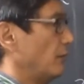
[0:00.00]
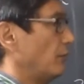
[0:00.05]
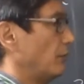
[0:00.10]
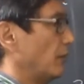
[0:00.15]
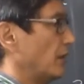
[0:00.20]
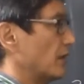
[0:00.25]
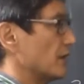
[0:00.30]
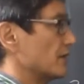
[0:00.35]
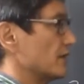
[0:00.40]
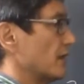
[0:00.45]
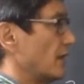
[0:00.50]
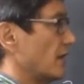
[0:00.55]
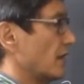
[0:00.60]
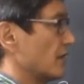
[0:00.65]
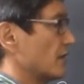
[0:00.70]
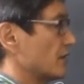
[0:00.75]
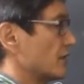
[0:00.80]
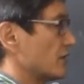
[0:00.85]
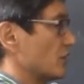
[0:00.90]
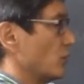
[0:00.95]
plus x,
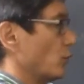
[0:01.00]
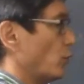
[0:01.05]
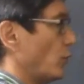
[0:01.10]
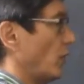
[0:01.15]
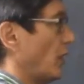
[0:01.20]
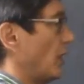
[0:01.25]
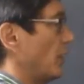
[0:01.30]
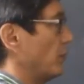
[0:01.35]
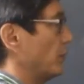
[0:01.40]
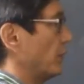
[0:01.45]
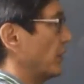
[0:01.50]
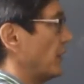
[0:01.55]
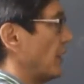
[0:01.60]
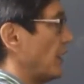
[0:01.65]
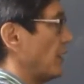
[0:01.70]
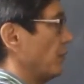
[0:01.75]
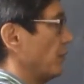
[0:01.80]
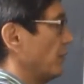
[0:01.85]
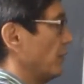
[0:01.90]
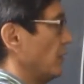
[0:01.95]
y
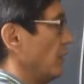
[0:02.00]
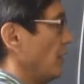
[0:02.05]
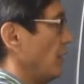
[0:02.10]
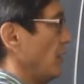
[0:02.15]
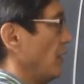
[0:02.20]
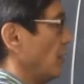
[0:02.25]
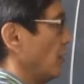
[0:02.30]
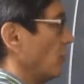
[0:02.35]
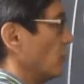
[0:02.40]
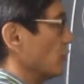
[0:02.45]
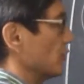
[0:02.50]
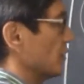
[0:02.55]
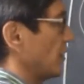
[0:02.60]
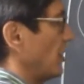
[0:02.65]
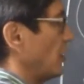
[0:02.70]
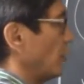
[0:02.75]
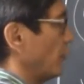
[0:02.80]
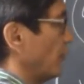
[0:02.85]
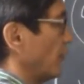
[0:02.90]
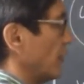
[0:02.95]
prime, cosine
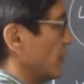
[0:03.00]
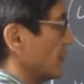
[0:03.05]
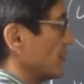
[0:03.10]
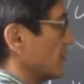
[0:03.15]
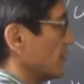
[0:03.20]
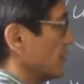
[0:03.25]
of x.